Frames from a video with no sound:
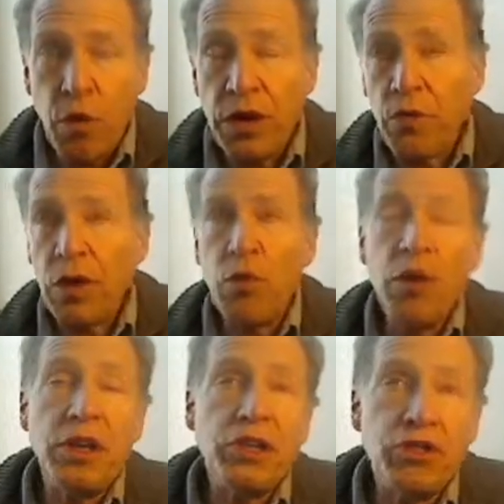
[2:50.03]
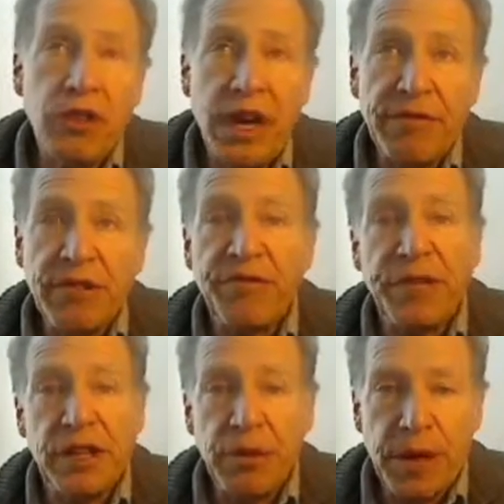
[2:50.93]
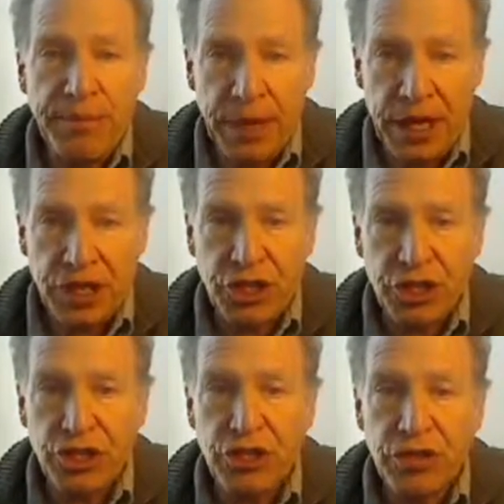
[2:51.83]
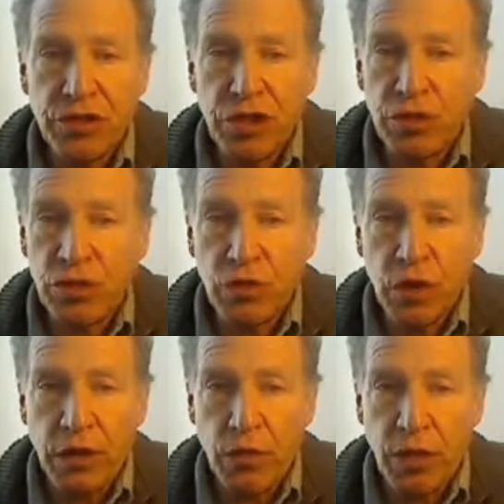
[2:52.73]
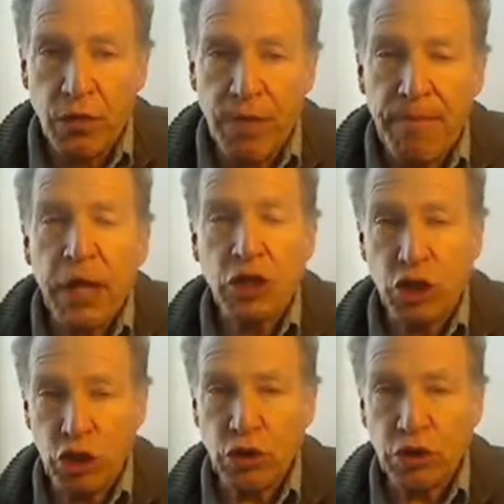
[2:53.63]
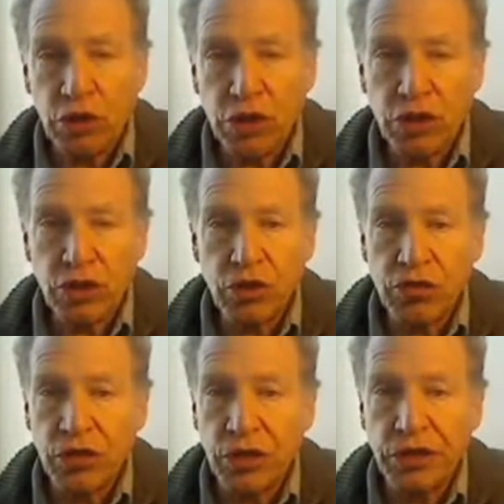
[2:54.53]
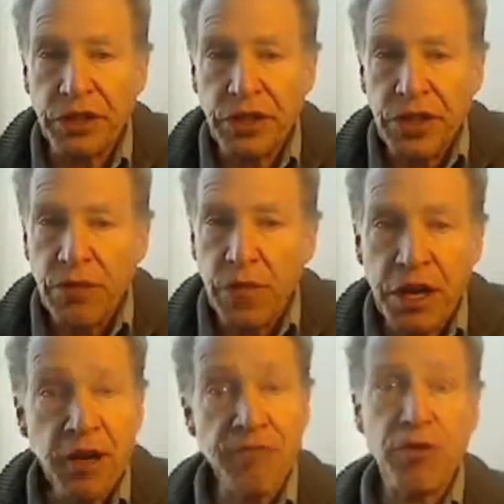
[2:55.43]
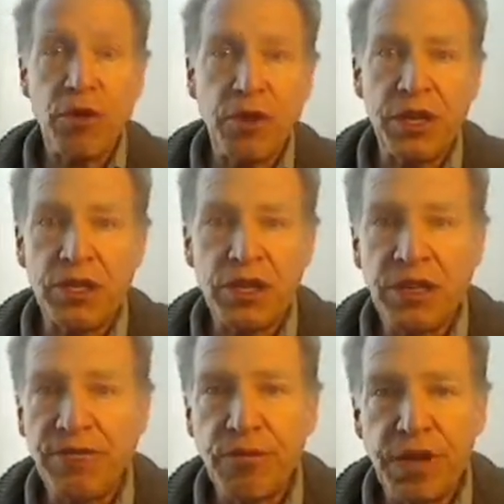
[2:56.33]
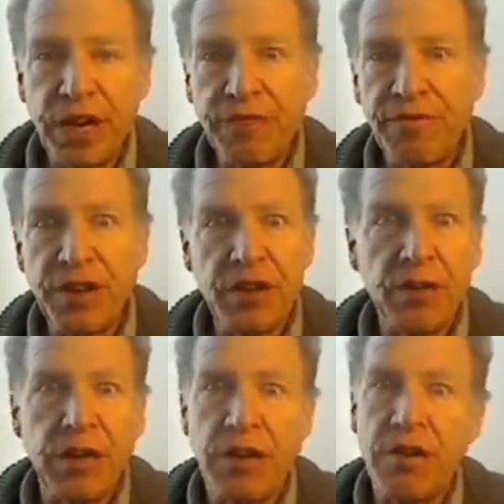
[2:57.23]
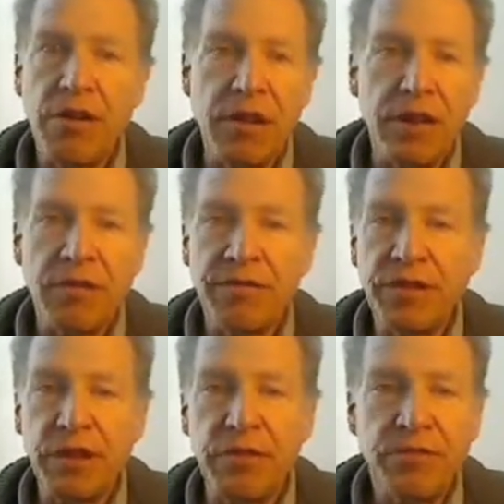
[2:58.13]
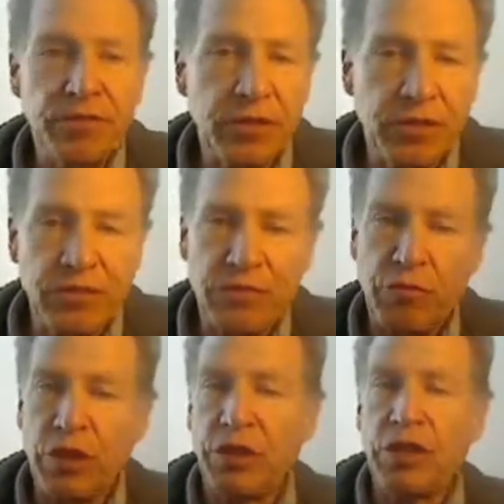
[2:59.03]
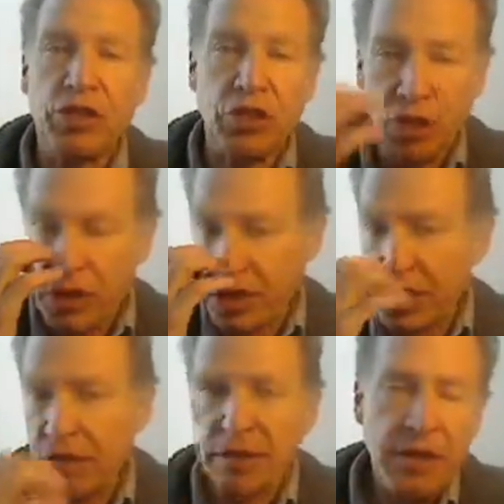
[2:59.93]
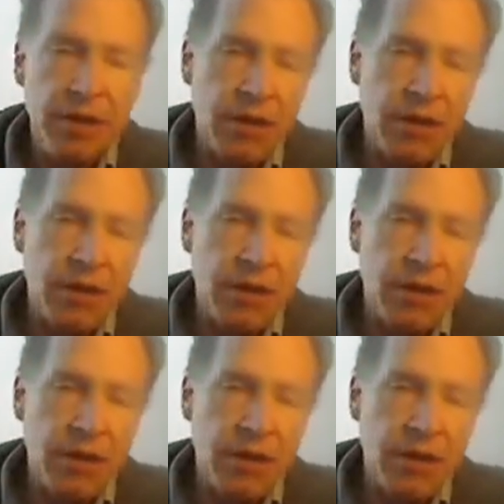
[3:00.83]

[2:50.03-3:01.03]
we want to strive to follow our passions, to do what we're meant to do, to really, we're here for a reason, and if we're not following our heart and, really enjoying and